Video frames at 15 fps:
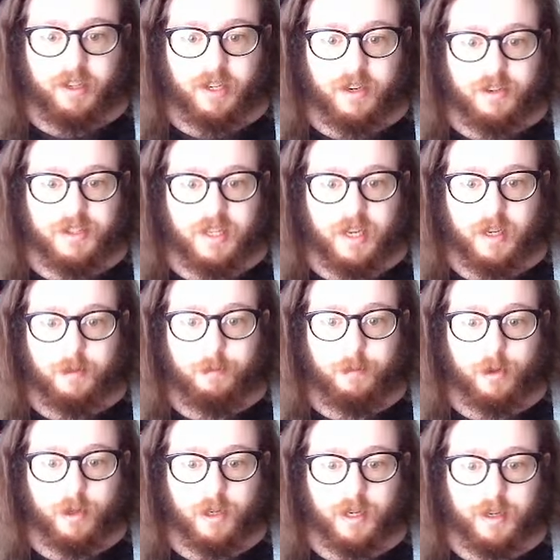there's any
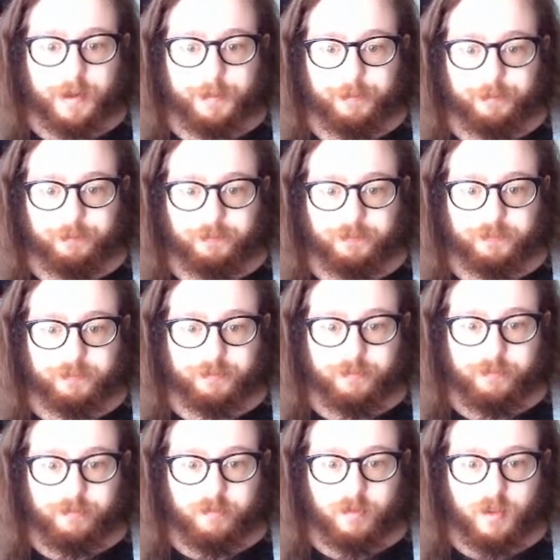more
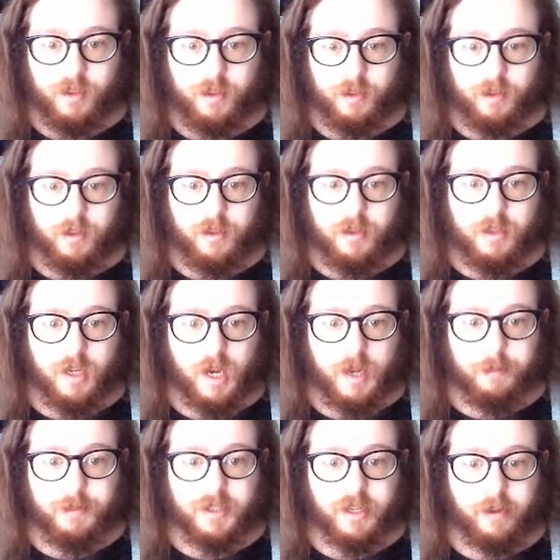
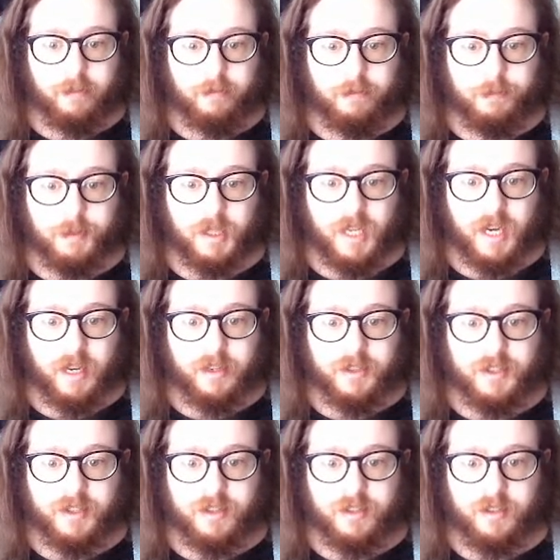types of
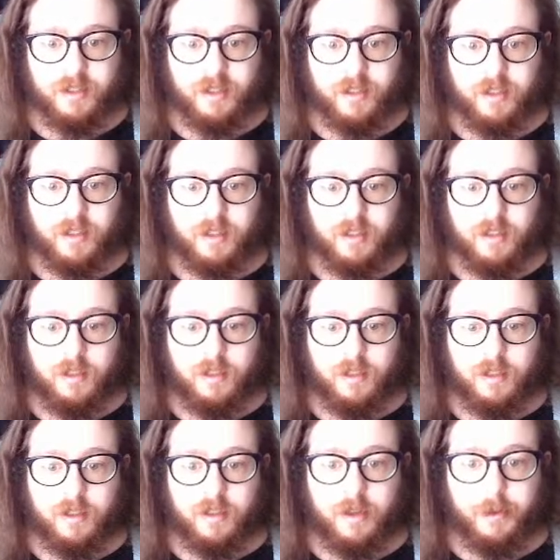blocks
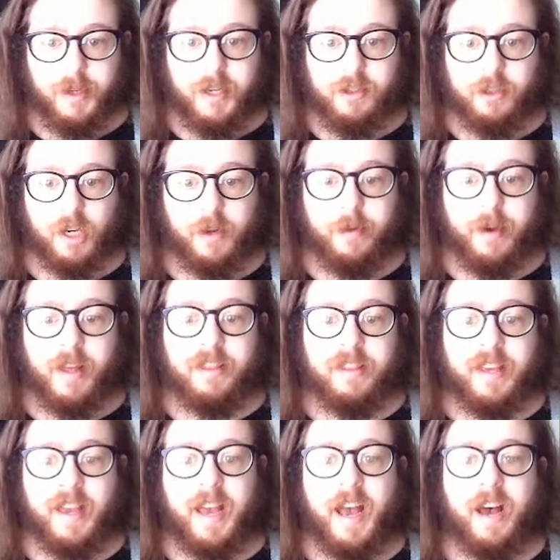that we need to talk about.
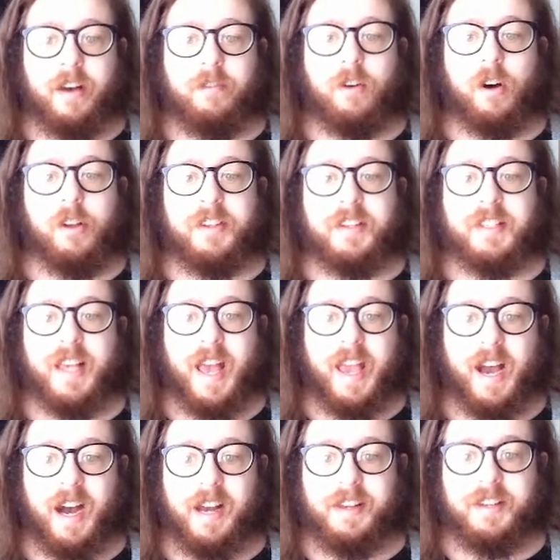They have all this
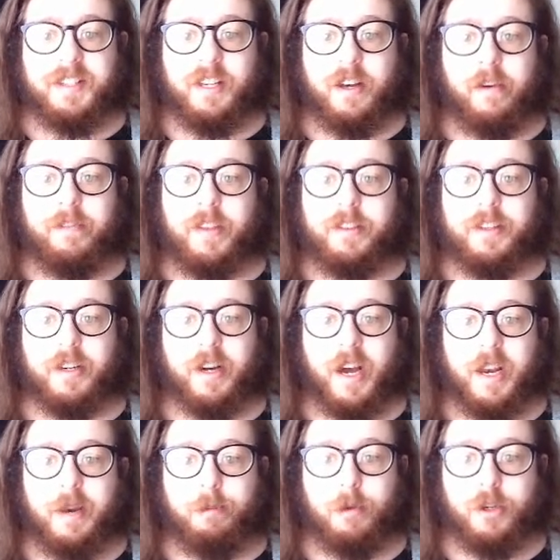AI stuff that they're
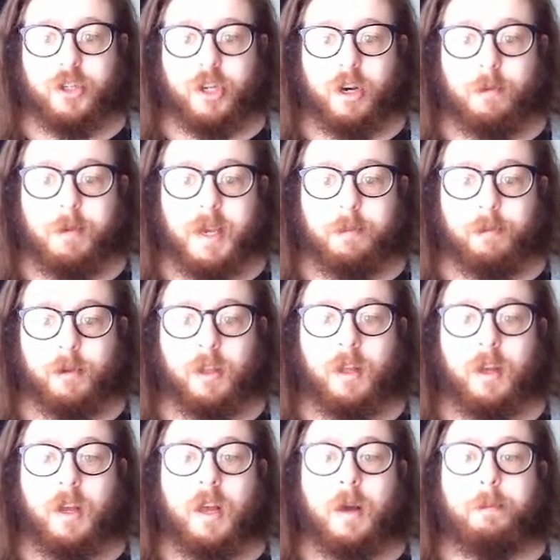kind of pushing on people,
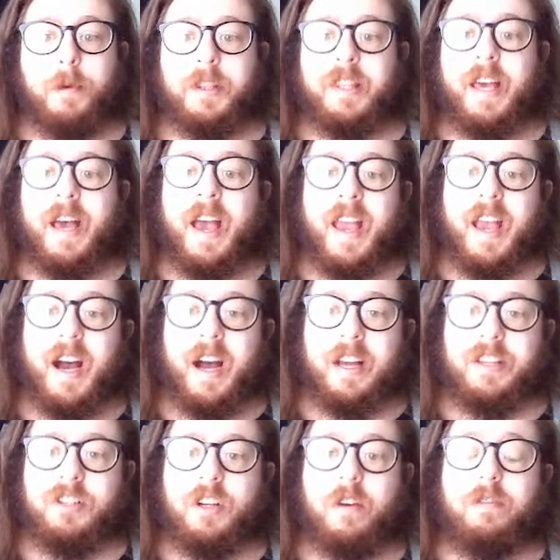but the AI
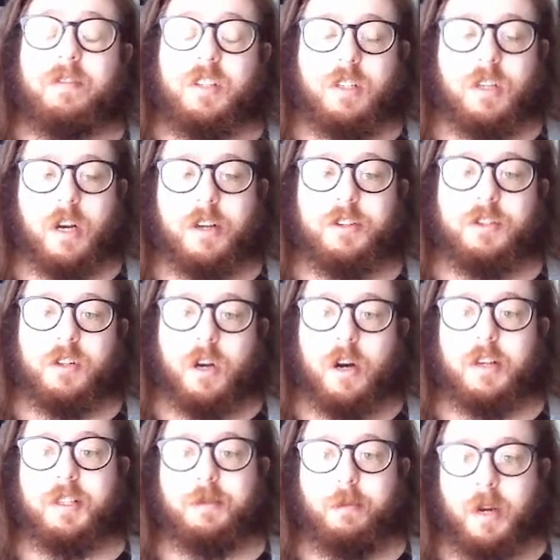stuff does
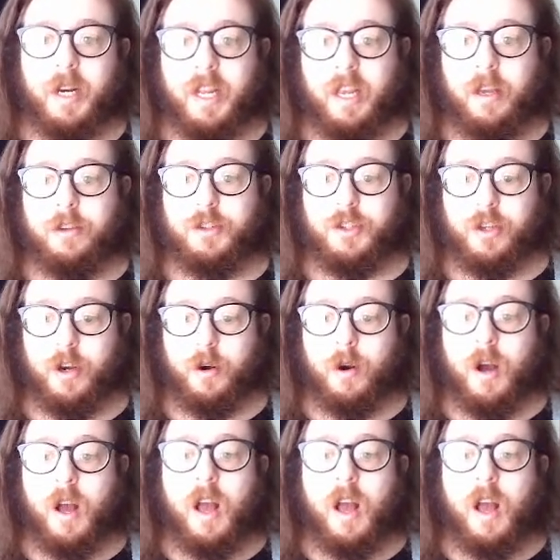cost money, so